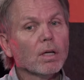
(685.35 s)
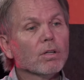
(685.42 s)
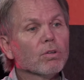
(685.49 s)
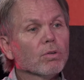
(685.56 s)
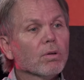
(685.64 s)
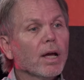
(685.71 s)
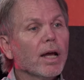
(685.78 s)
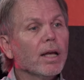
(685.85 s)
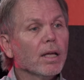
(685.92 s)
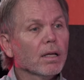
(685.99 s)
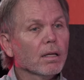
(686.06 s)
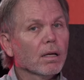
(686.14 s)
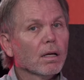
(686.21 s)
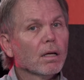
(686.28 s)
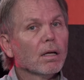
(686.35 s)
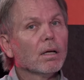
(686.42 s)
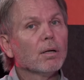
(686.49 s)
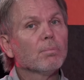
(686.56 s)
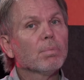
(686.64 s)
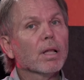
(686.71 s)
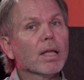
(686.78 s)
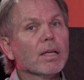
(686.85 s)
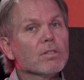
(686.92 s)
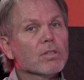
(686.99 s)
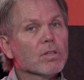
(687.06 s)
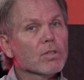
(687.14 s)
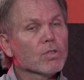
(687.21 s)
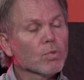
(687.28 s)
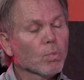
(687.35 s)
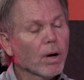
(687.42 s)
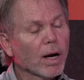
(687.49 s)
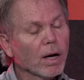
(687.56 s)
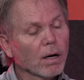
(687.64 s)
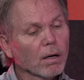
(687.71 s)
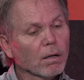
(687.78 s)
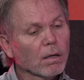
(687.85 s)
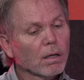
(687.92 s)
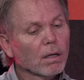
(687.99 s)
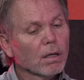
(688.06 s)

creating places where